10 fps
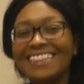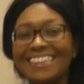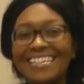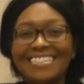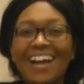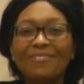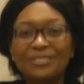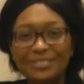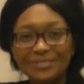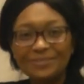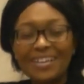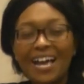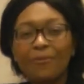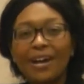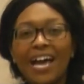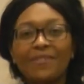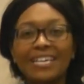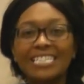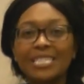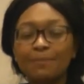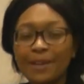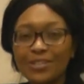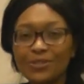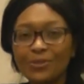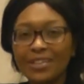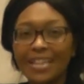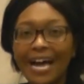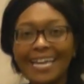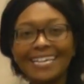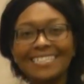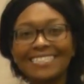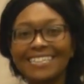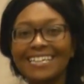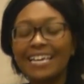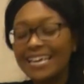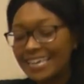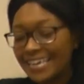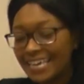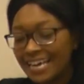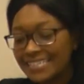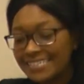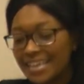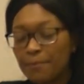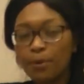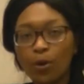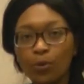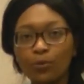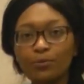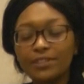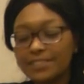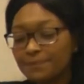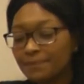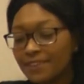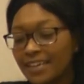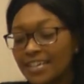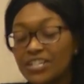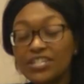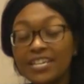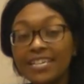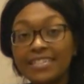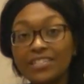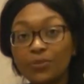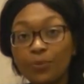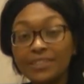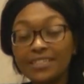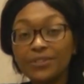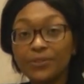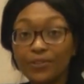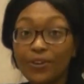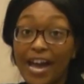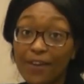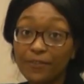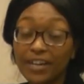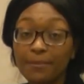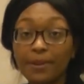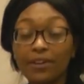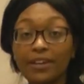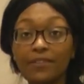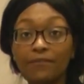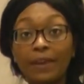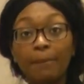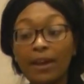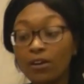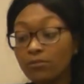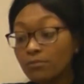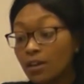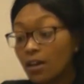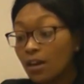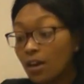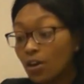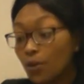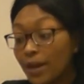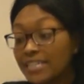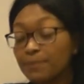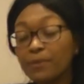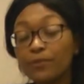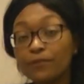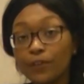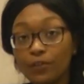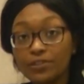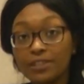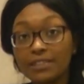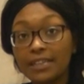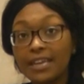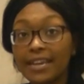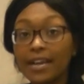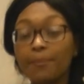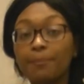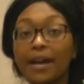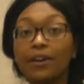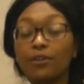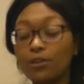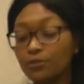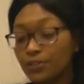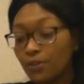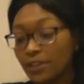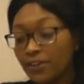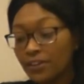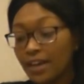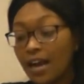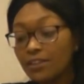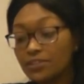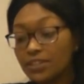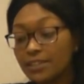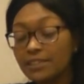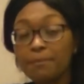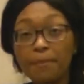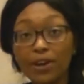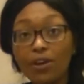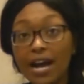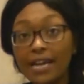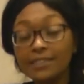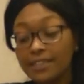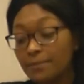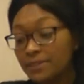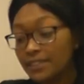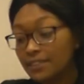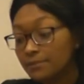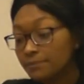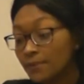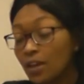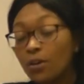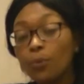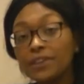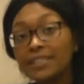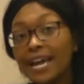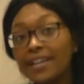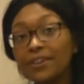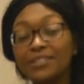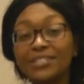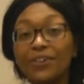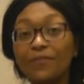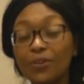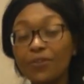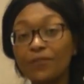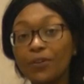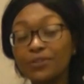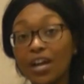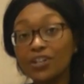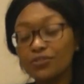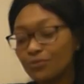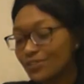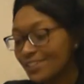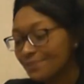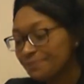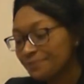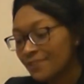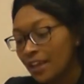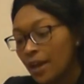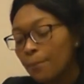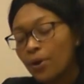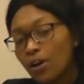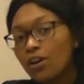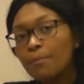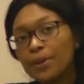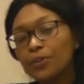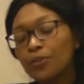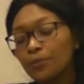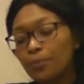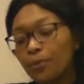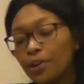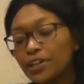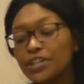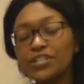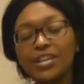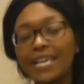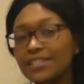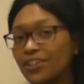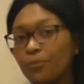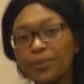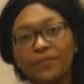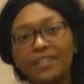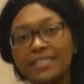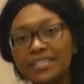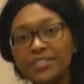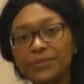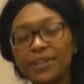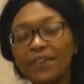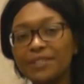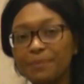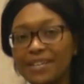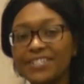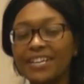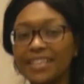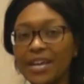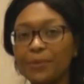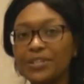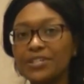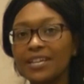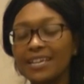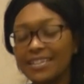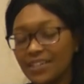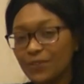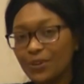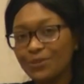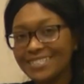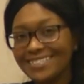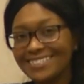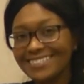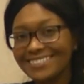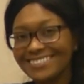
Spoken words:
This afternoon, I will have a special client, Keonce Bowles. She is a 22-year-old African-American female who has been referred to clinic by her otolaryngologist, Merrill Heights, MD, with a diagnosis of vocal fold nodules. Per her medical report, she has no previous history of speech and language difficulties.